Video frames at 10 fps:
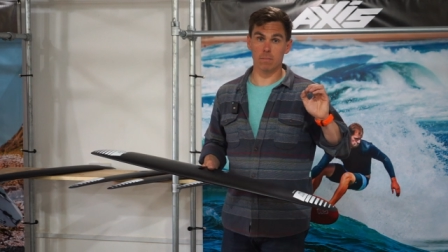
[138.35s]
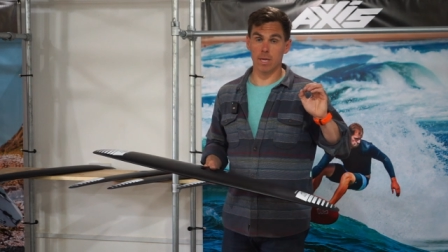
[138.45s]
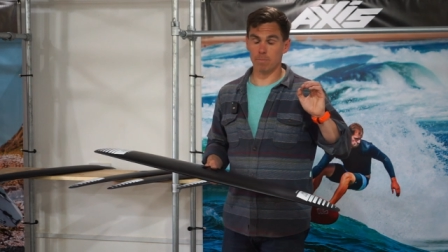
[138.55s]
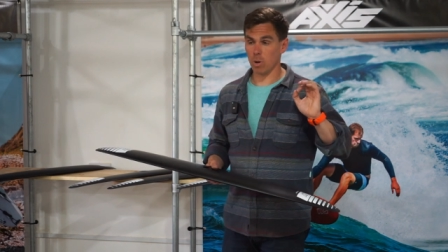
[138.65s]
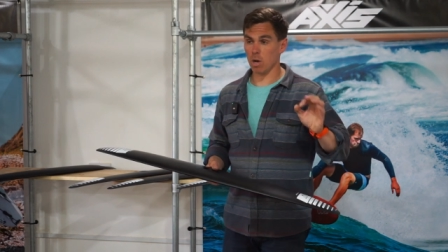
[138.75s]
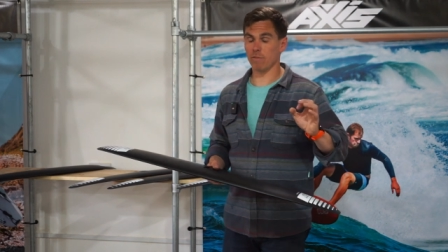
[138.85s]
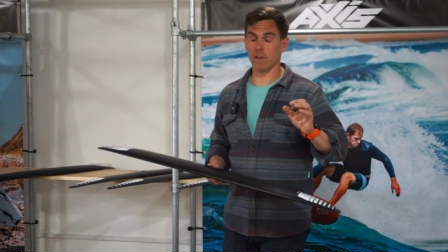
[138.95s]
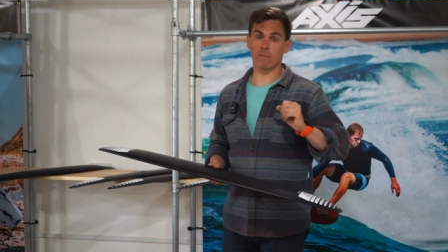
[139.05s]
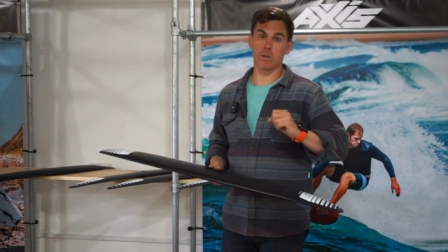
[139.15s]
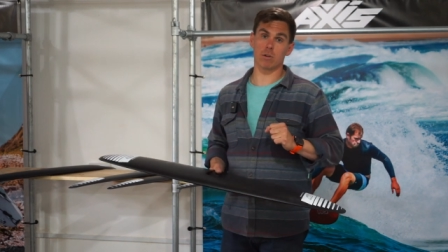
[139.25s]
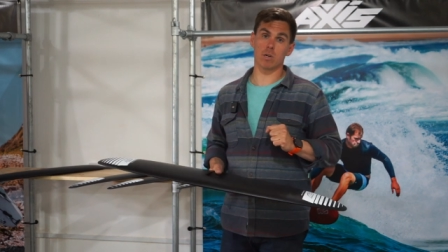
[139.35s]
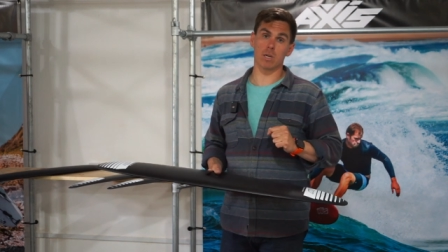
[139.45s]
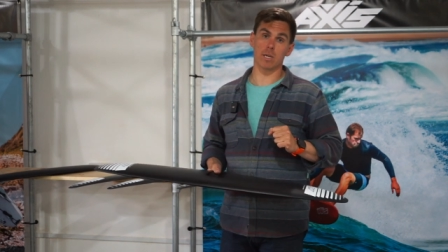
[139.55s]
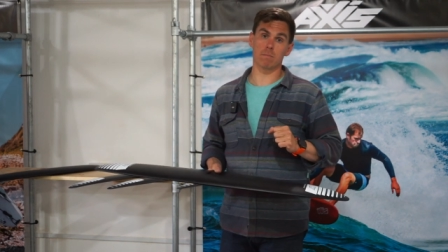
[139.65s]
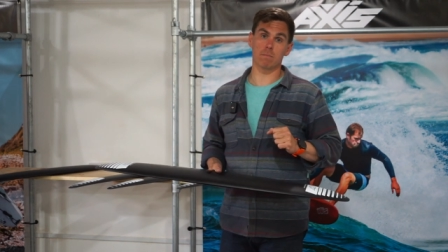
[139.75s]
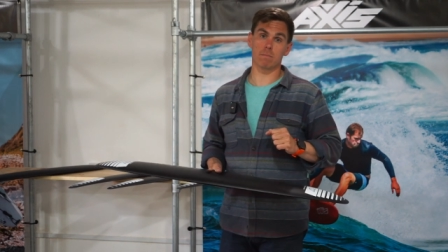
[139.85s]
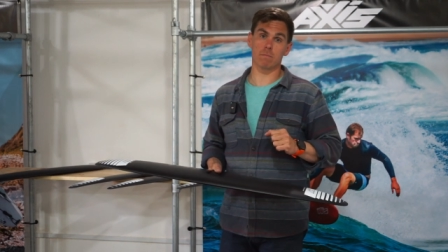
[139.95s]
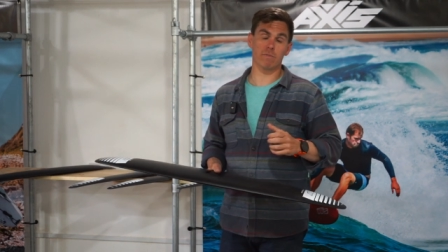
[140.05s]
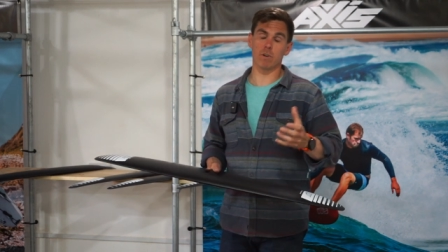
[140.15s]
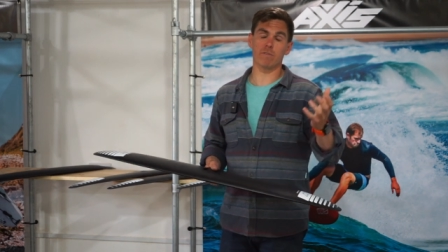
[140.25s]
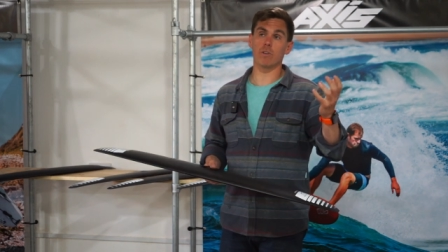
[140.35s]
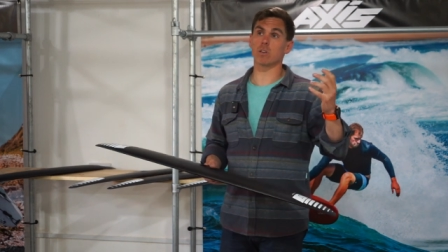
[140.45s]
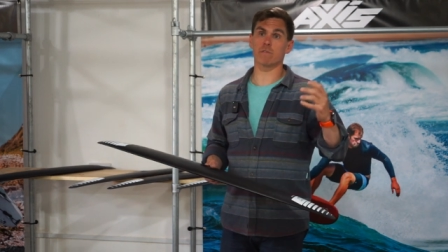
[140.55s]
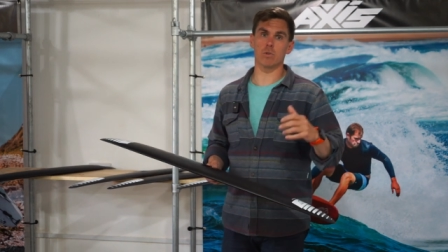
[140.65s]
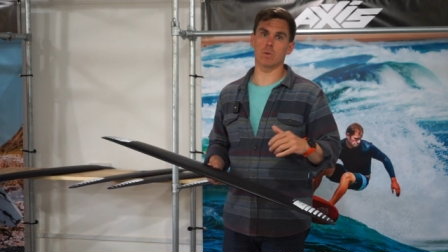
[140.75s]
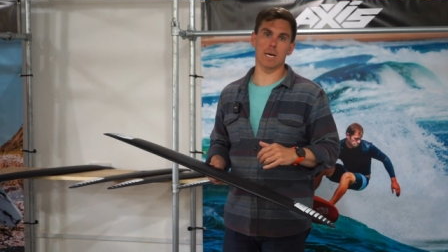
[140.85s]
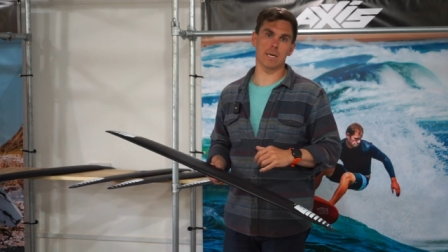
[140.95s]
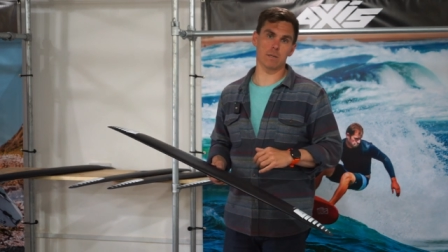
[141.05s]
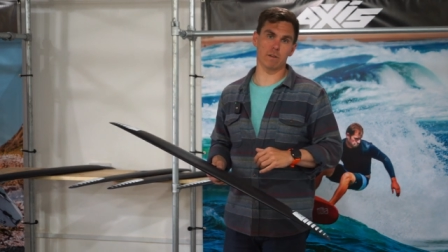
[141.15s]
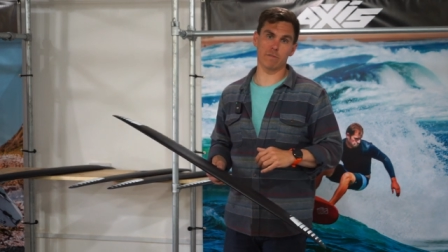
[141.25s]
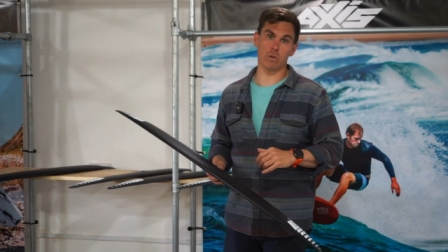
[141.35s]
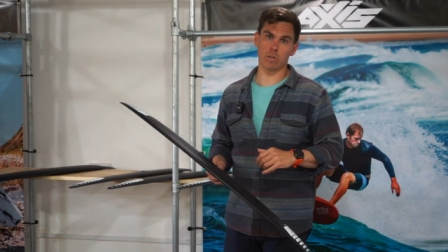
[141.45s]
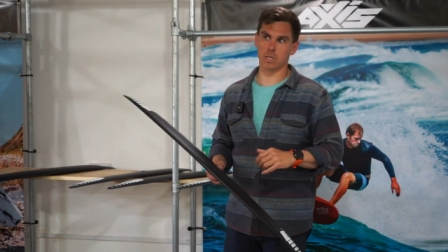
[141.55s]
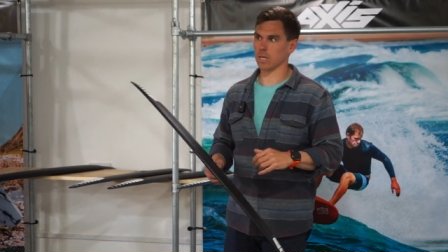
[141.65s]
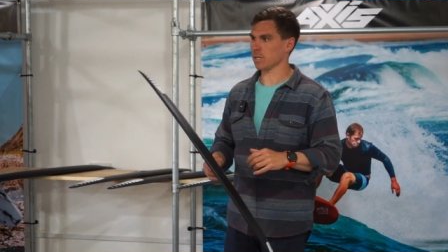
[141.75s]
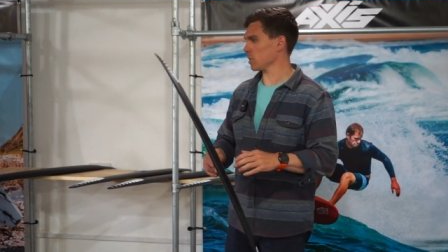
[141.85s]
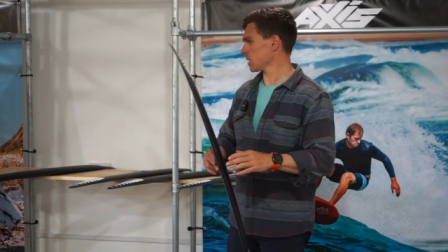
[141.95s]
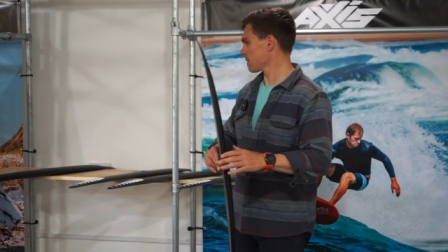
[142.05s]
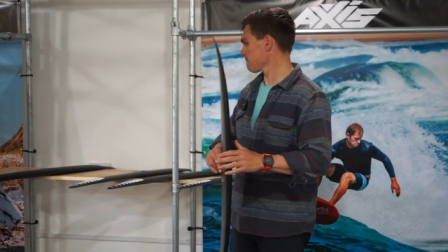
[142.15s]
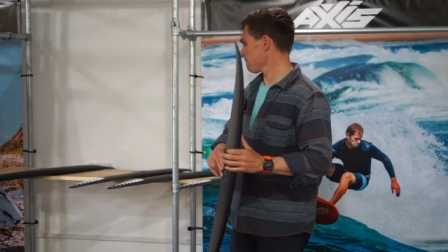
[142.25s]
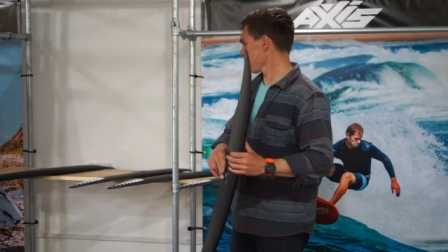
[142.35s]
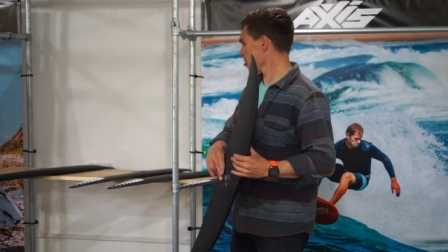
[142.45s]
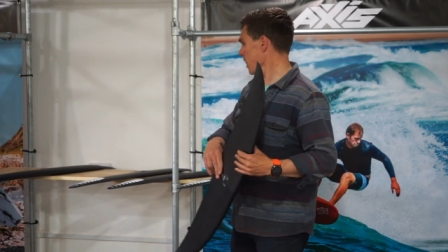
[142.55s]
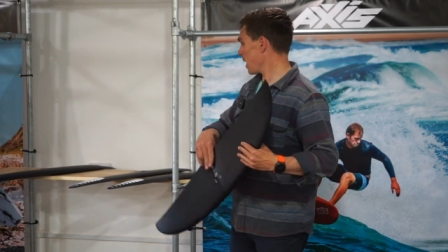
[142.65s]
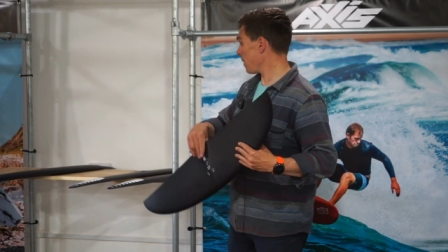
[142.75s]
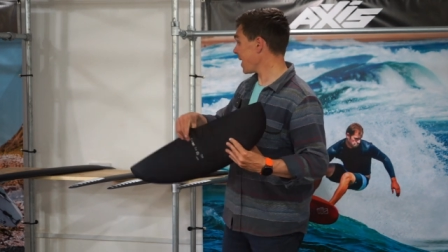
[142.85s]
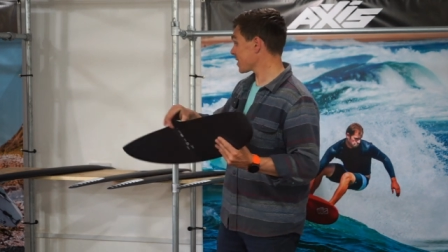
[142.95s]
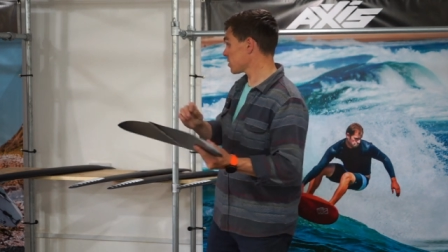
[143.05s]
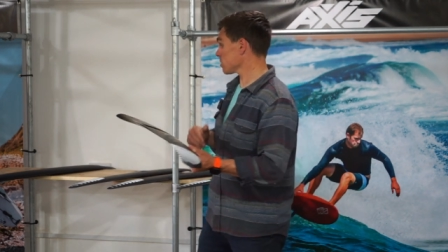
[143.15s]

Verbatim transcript: They're perfect for your early first few glides on a foil essentially. And that